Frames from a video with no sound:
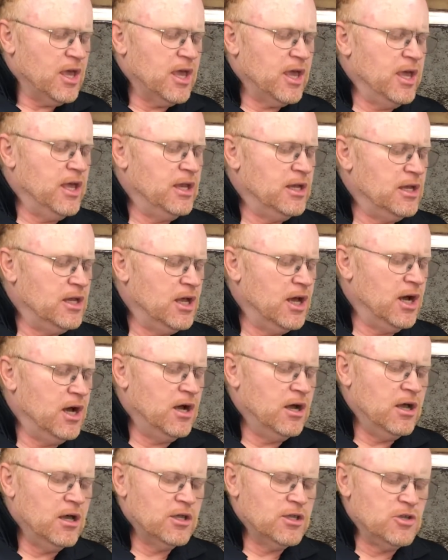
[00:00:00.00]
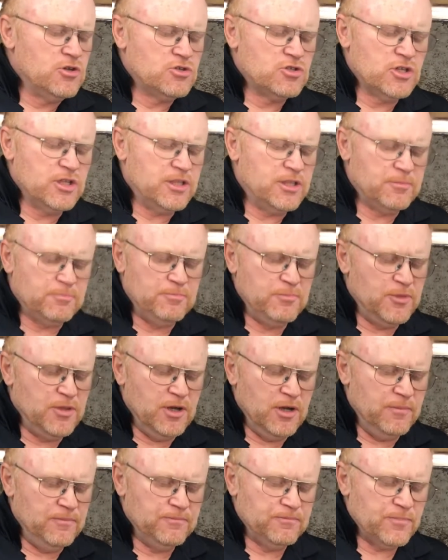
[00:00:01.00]
and usually
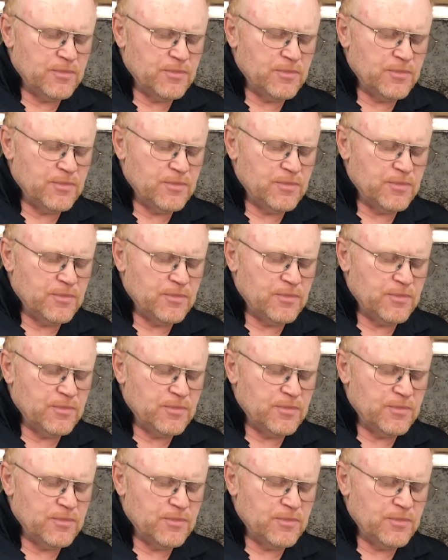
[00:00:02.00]
the